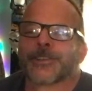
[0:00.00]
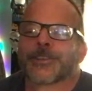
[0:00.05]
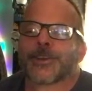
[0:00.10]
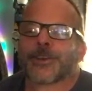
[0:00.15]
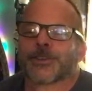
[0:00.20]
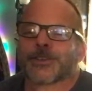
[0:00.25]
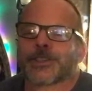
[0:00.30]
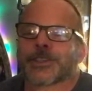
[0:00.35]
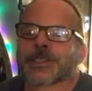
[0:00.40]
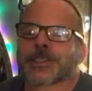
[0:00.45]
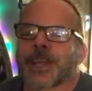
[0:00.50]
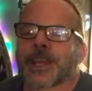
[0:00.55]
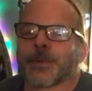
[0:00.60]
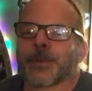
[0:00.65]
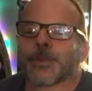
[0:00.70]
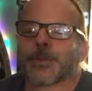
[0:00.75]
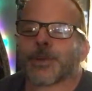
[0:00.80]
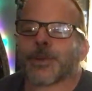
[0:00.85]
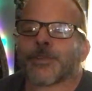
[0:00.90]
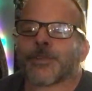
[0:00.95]
So it's just kind
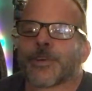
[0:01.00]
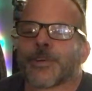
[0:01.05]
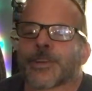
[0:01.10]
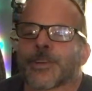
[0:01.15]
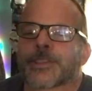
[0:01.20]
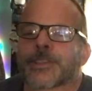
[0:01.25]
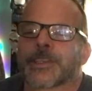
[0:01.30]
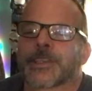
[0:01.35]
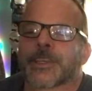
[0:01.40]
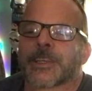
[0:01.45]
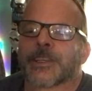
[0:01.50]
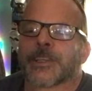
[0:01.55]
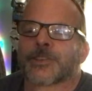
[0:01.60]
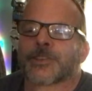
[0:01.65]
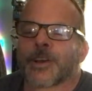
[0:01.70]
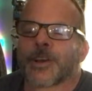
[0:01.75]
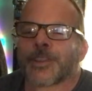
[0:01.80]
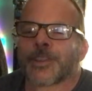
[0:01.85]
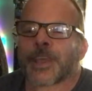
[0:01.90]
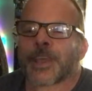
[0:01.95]
of beautiful to see.
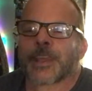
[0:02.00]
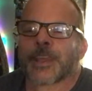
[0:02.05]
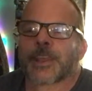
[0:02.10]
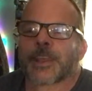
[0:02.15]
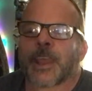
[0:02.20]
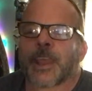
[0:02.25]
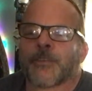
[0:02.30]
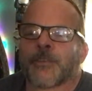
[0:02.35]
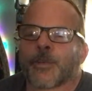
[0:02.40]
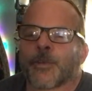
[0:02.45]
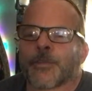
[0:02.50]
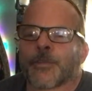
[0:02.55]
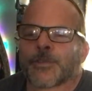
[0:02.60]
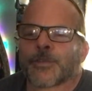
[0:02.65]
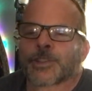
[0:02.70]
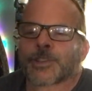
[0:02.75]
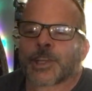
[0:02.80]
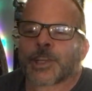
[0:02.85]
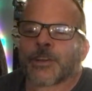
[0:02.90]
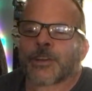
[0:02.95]
So I thank everyone
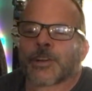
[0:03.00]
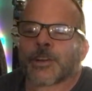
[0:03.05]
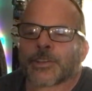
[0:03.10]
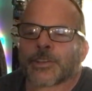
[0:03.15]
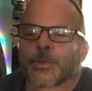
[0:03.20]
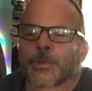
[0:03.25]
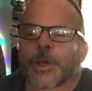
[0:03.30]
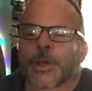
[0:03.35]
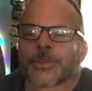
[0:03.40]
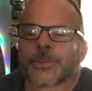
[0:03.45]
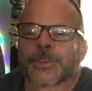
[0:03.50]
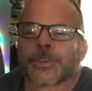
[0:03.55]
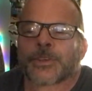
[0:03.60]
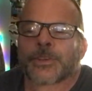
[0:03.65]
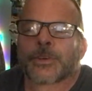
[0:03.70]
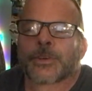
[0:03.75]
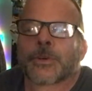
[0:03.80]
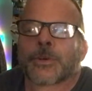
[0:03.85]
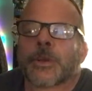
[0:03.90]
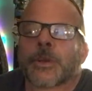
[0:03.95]
for sharing as well
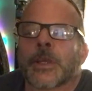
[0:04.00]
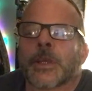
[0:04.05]
too.